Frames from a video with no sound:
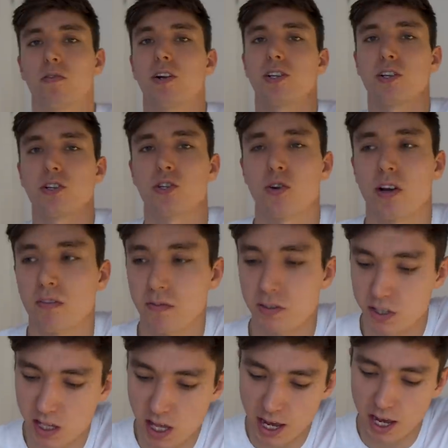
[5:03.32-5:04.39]
Right, so your strength
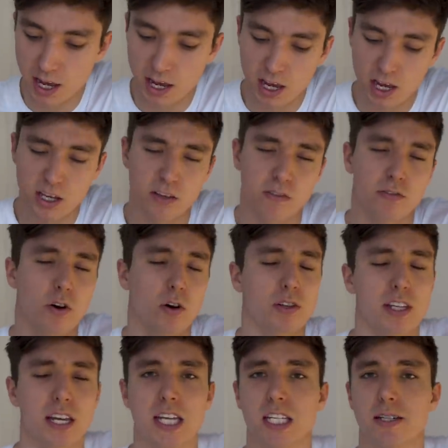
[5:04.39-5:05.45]
is there. You've got a
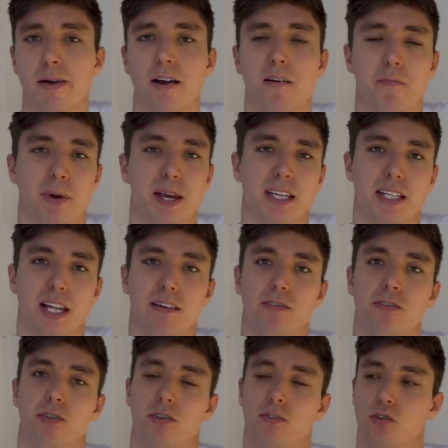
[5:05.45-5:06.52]
decent amount of base
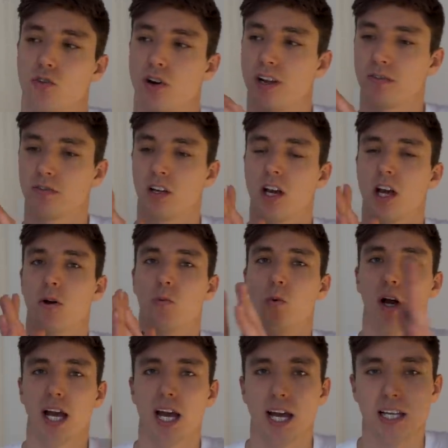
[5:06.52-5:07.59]
levels of strength.
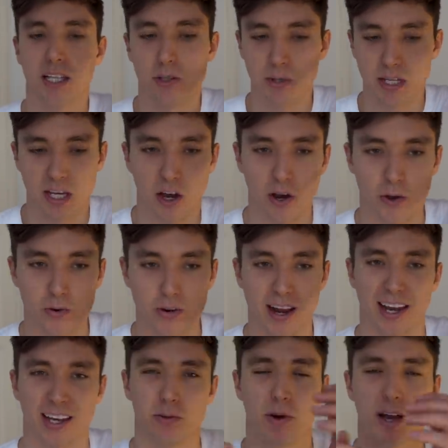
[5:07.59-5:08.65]
Where do we go
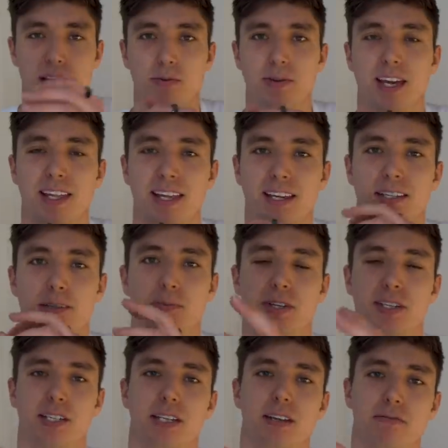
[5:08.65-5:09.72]
next? Where do we get that
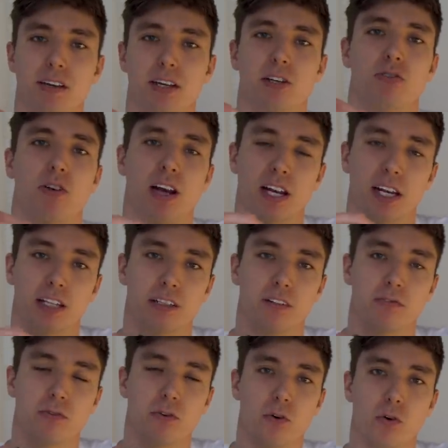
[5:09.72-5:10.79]
specific training
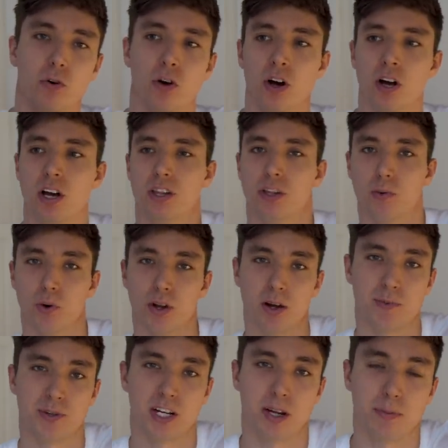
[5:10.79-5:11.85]
for the
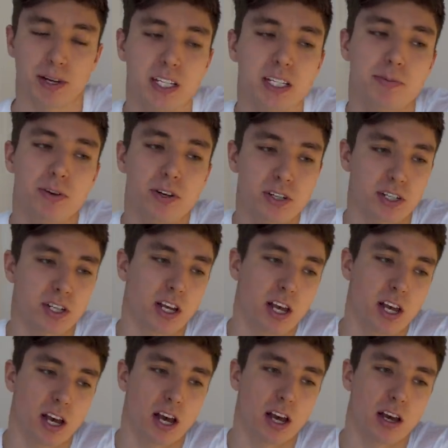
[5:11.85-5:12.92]
one-arm chin-up? And to be honest,
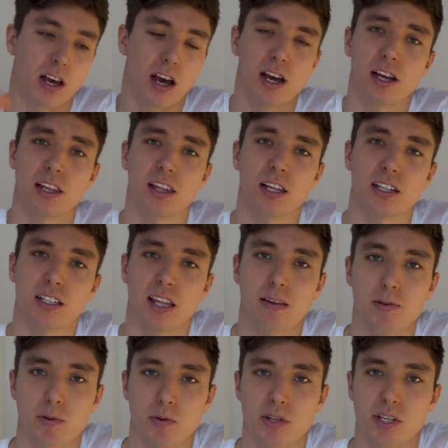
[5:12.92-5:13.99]
I'd like to keep
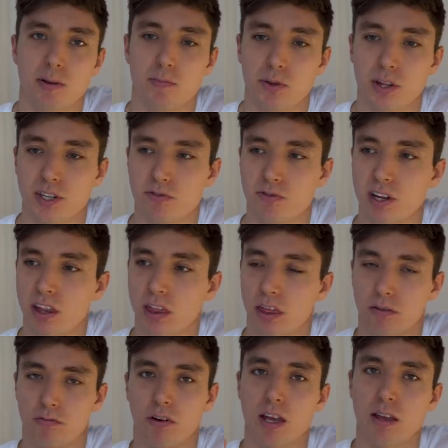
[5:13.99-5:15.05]
this one simple. There's really
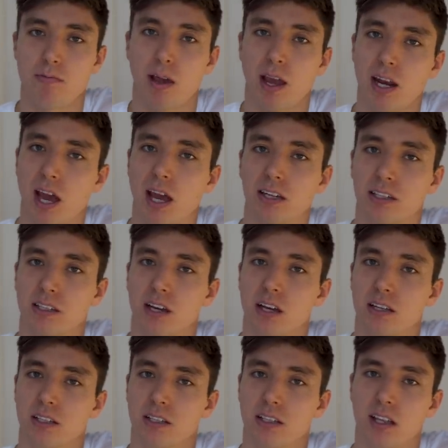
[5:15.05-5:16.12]
3 main
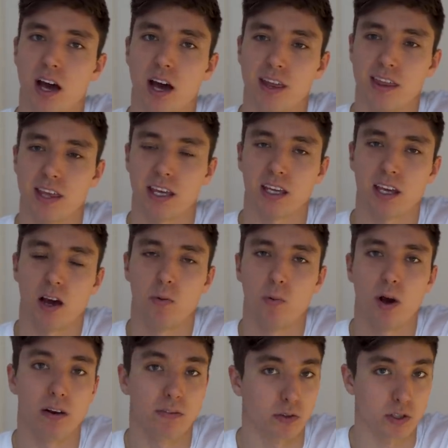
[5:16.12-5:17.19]
exercises that I think are
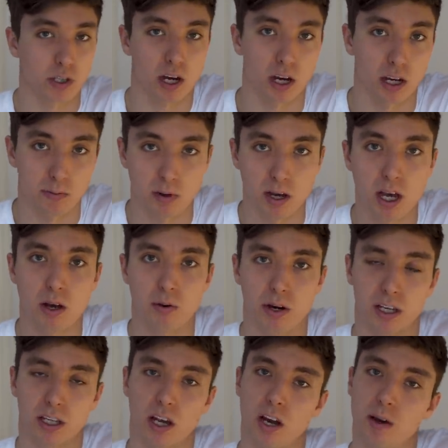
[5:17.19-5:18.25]
worth your time
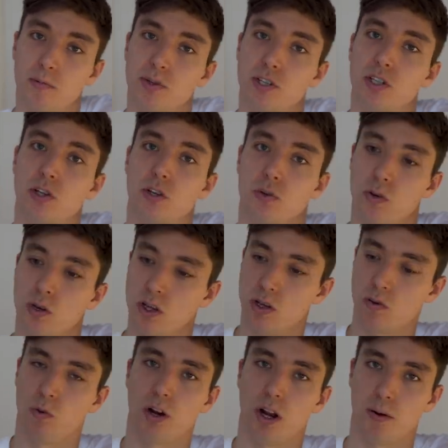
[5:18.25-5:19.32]
when it comes to
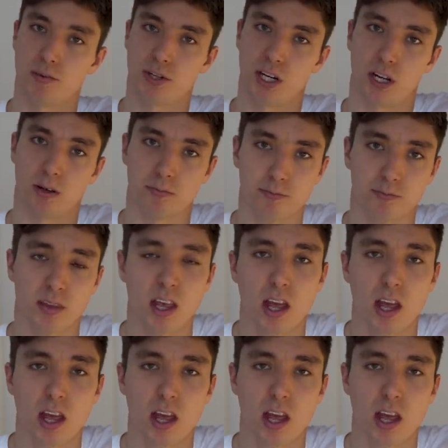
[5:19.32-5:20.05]
the one-arm chin-up.